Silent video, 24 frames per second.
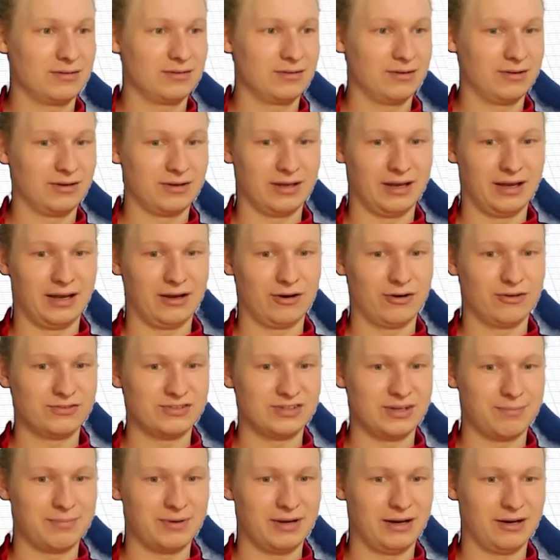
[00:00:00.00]
okay, an
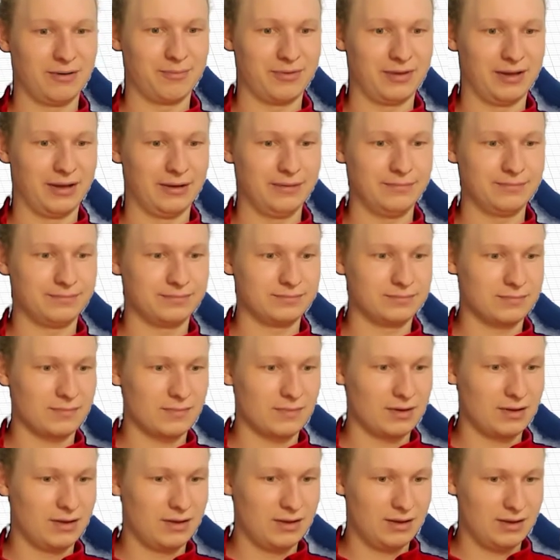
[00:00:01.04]
offset plane there,
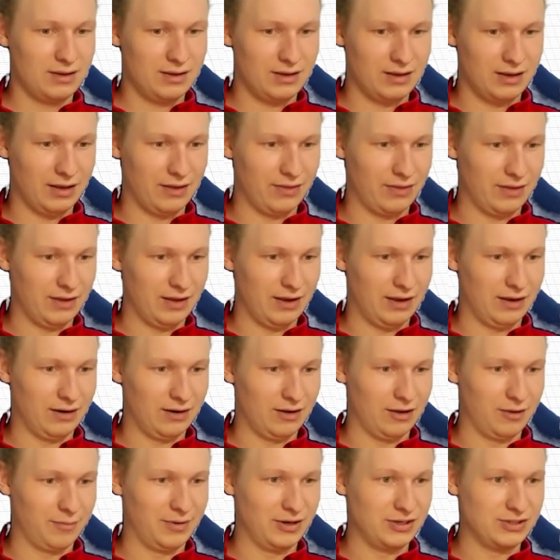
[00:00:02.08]
and then
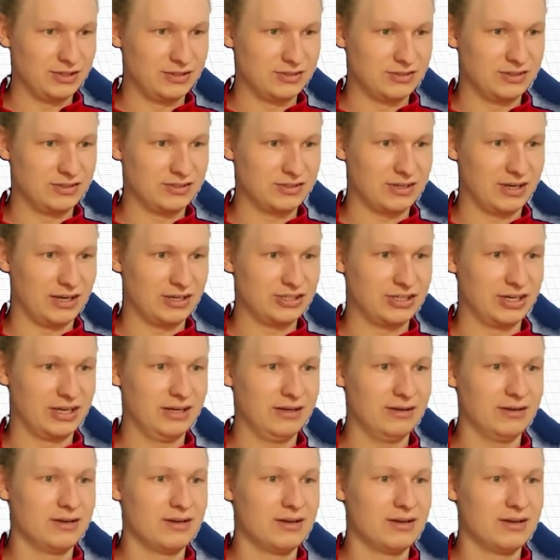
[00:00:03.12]
I imagine it's this sketch here.